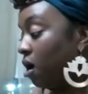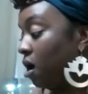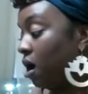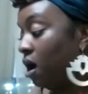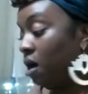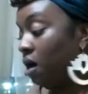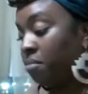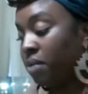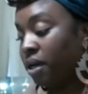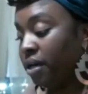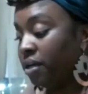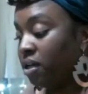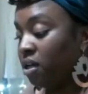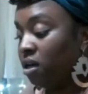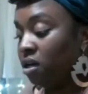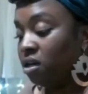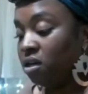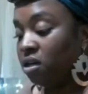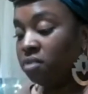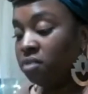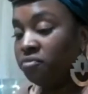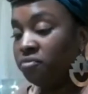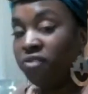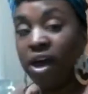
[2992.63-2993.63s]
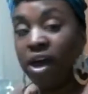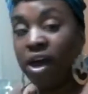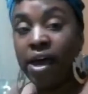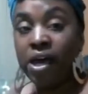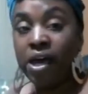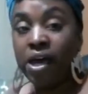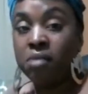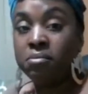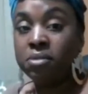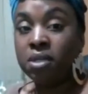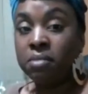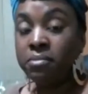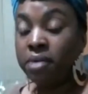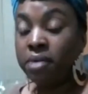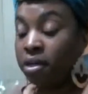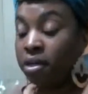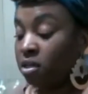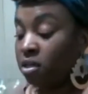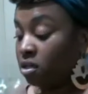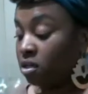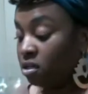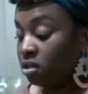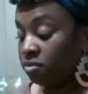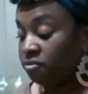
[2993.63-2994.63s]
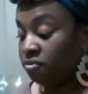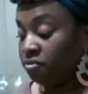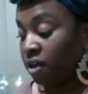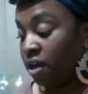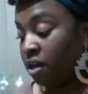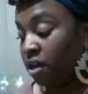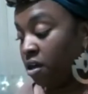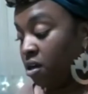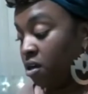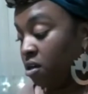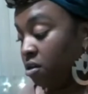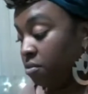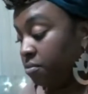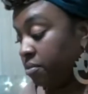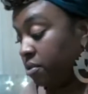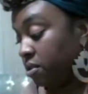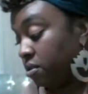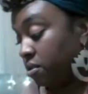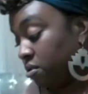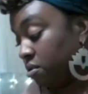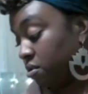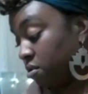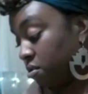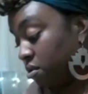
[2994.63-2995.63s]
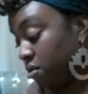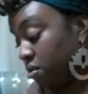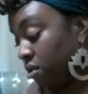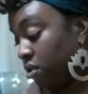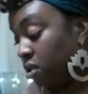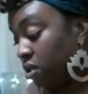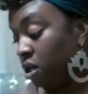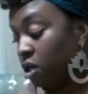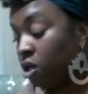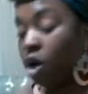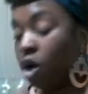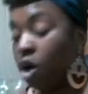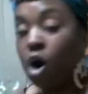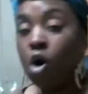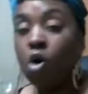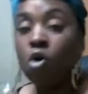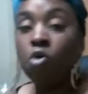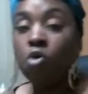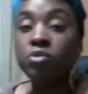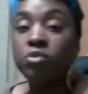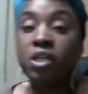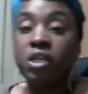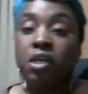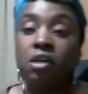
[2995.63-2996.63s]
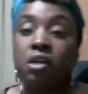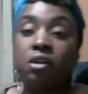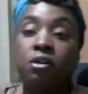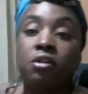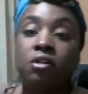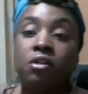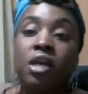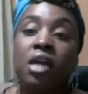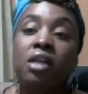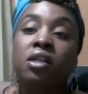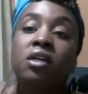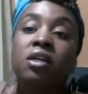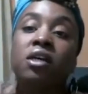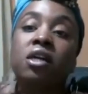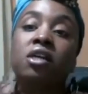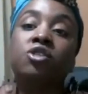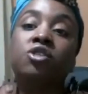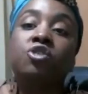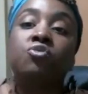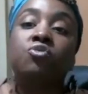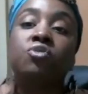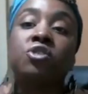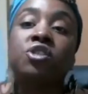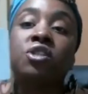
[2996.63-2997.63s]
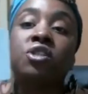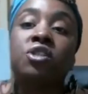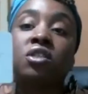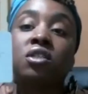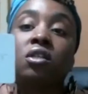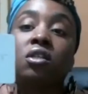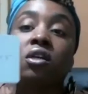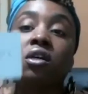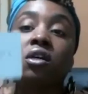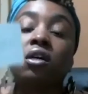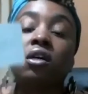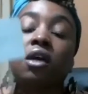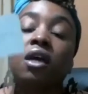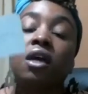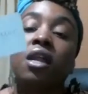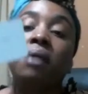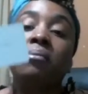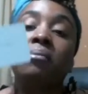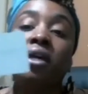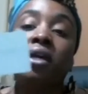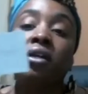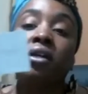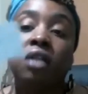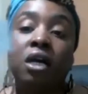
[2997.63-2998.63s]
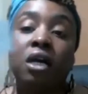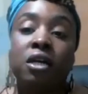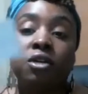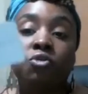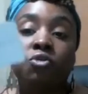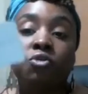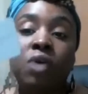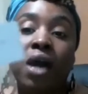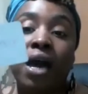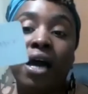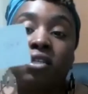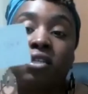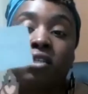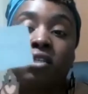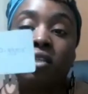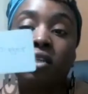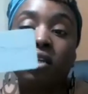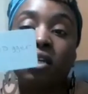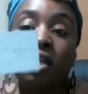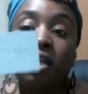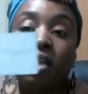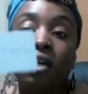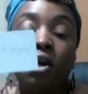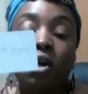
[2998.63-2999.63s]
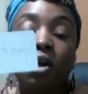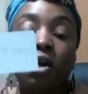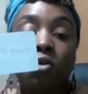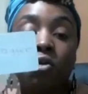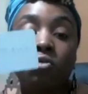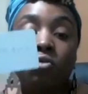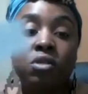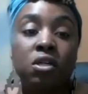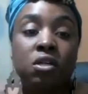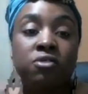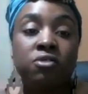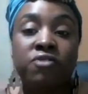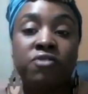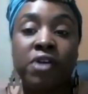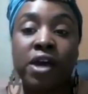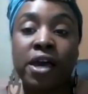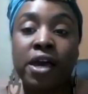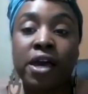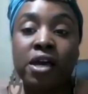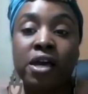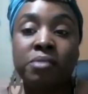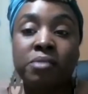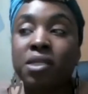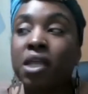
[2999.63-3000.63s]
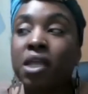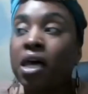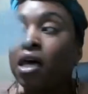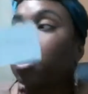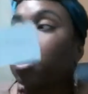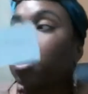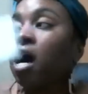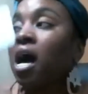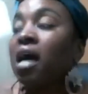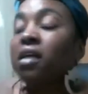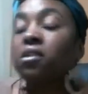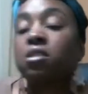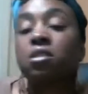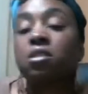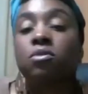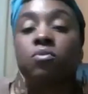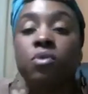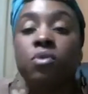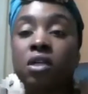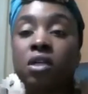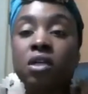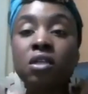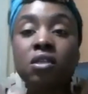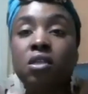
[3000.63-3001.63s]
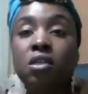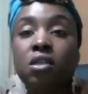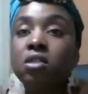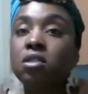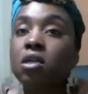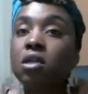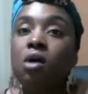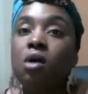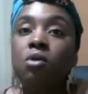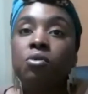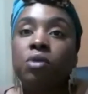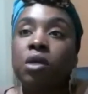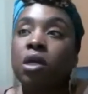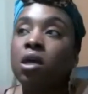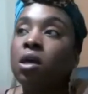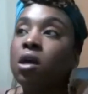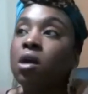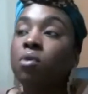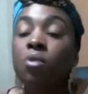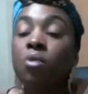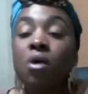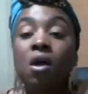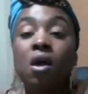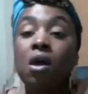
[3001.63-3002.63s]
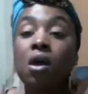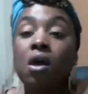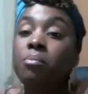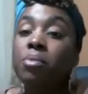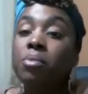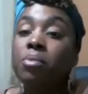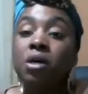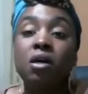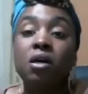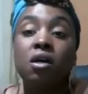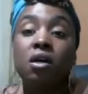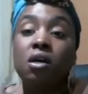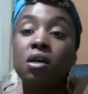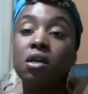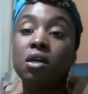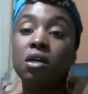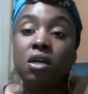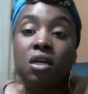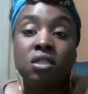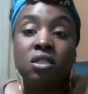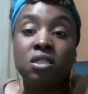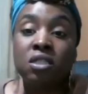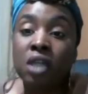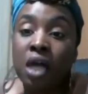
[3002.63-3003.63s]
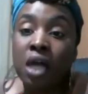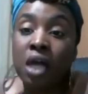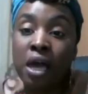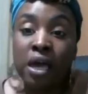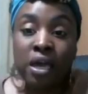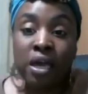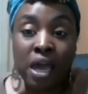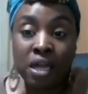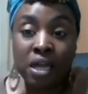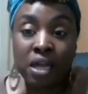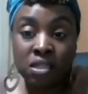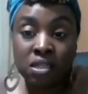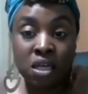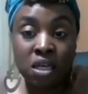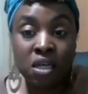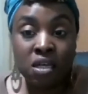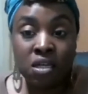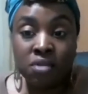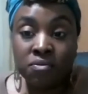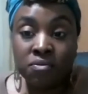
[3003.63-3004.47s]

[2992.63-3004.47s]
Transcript: I'm not getting good vibes. I'm not getting good vibes. Look, gold digger. They look at you as just look, and I'm getting like you guys are looking at a gold digger vibes. Like I just want to get this. I don't care. But it's like at the end